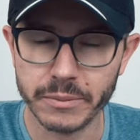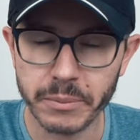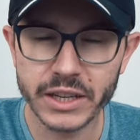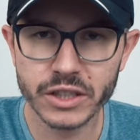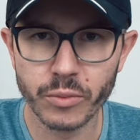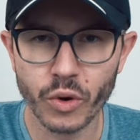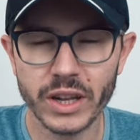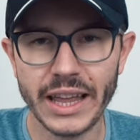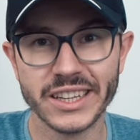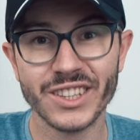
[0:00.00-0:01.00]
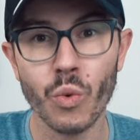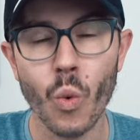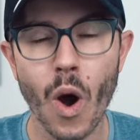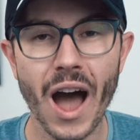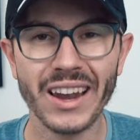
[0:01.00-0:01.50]
it makes you more relaxed
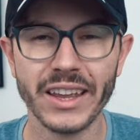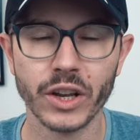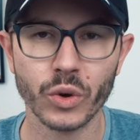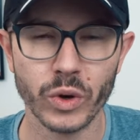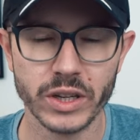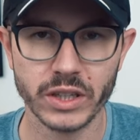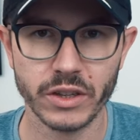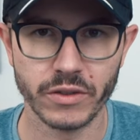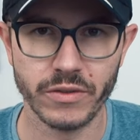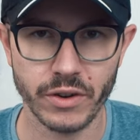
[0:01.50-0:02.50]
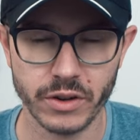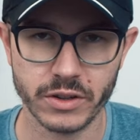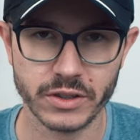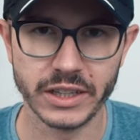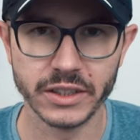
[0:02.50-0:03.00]
while increasing your
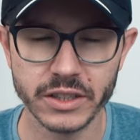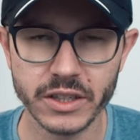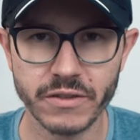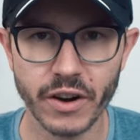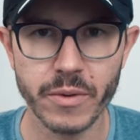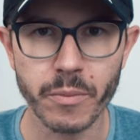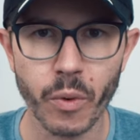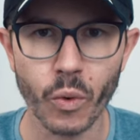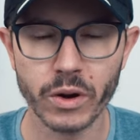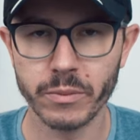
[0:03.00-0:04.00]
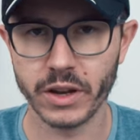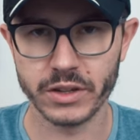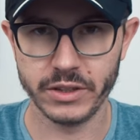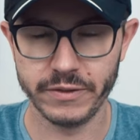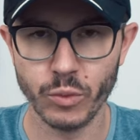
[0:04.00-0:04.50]
focus. And this is very important
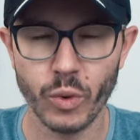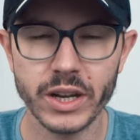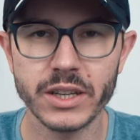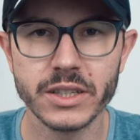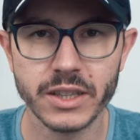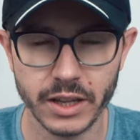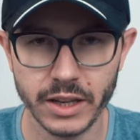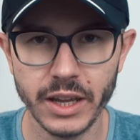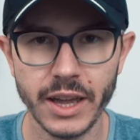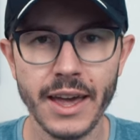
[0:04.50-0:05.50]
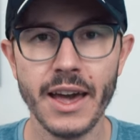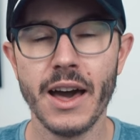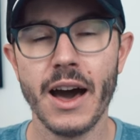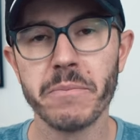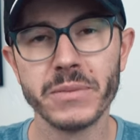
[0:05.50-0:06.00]
because if you want to study,
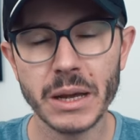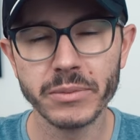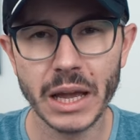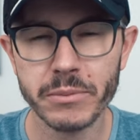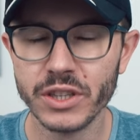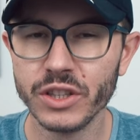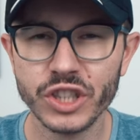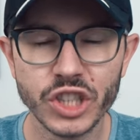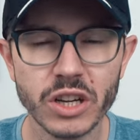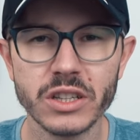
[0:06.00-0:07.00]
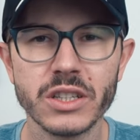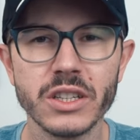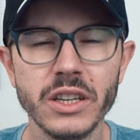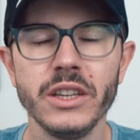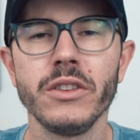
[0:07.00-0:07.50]
sometimes you
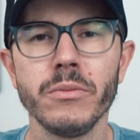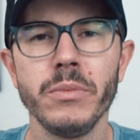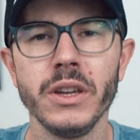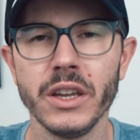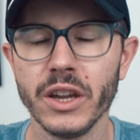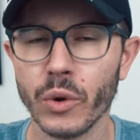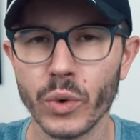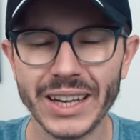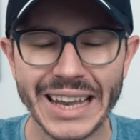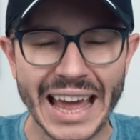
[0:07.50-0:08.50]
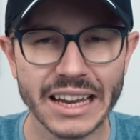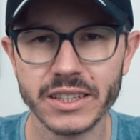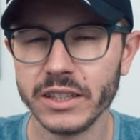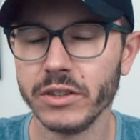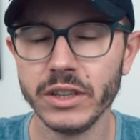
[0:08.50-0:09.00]
just need to be
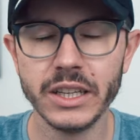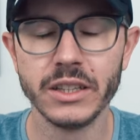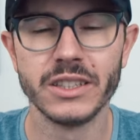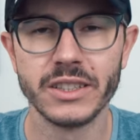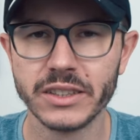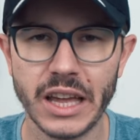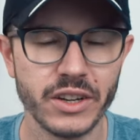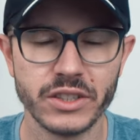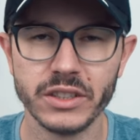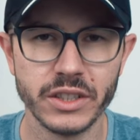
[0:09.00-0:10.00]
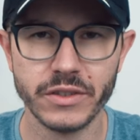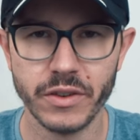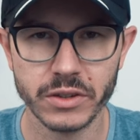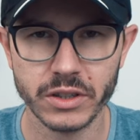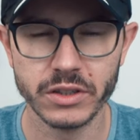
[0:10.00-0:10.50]
relaxed and you need this attention, this
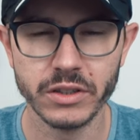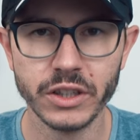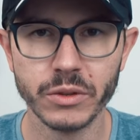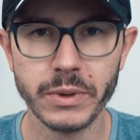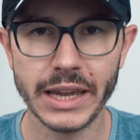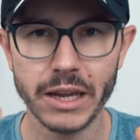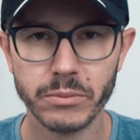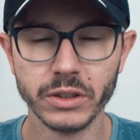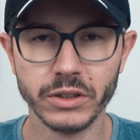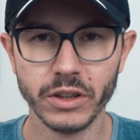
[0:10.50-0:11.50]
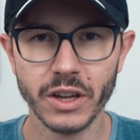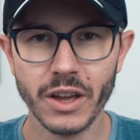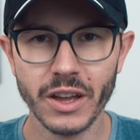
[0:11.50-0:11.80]
focus. You need to be able to,